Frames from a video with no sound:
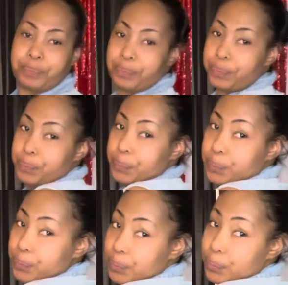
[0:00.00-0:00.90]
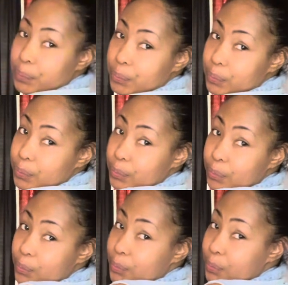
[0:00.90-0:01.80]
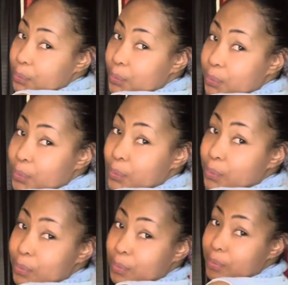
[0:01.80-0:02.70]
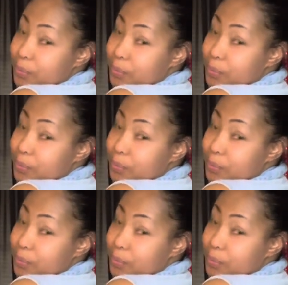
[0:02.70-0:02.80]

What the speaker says: Nobody speaks.